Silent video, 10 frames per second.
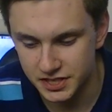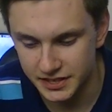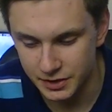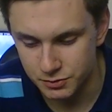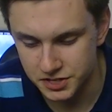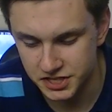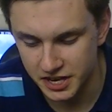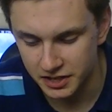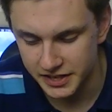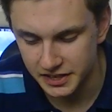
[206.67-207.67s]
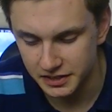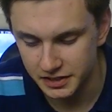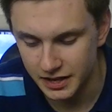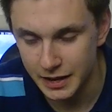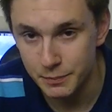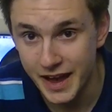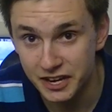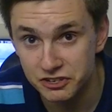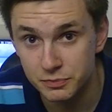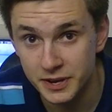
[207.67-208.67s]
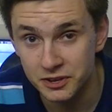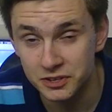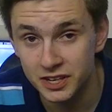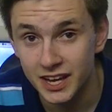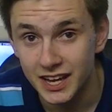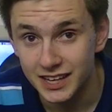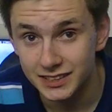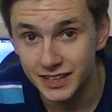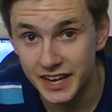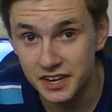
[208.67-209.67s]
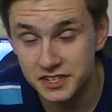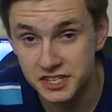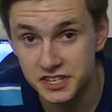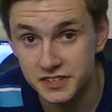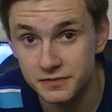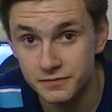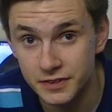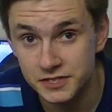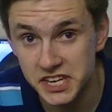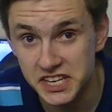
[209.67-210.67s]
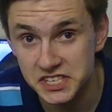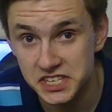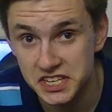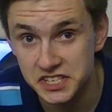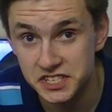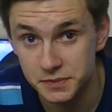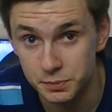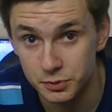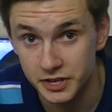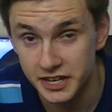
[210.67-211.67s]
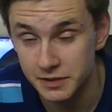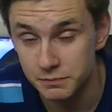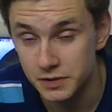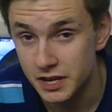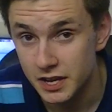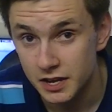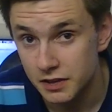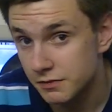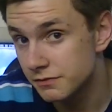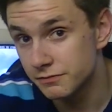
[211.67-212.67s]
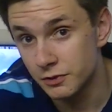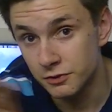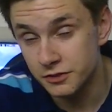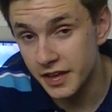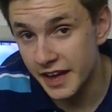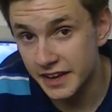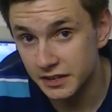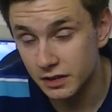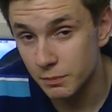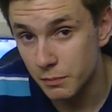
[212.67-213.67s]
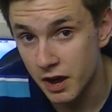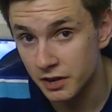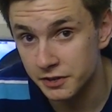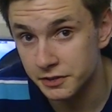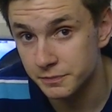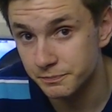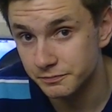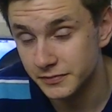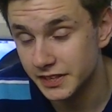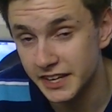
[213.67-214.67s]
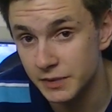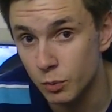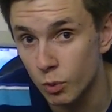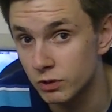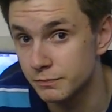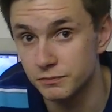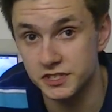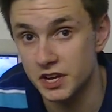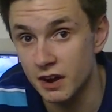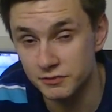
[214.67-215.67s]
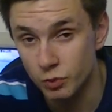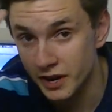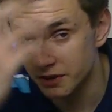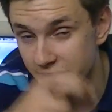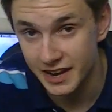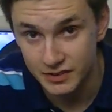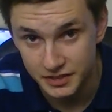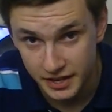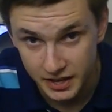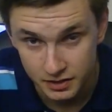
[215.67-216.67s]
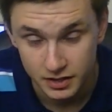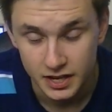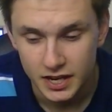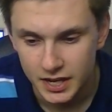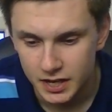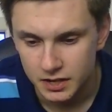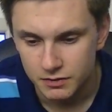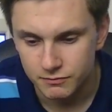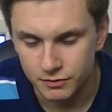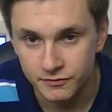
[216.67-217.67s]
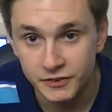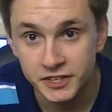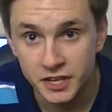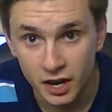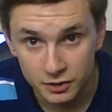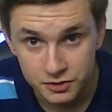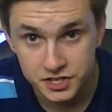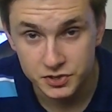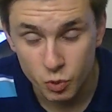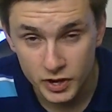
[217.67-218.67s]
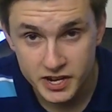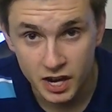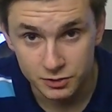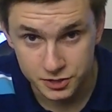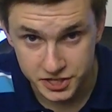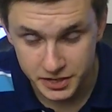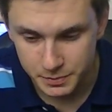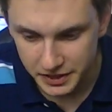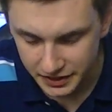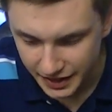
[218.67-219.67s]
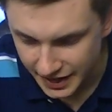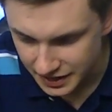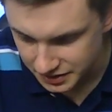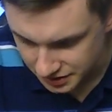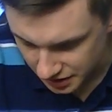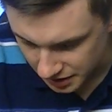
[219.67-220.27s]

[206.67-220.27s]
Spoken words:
they were selling a Packard Bell Legend 1510 Supreme, full thing, monitor, keyboard, software, and everything, for $50 and $20 shipping. And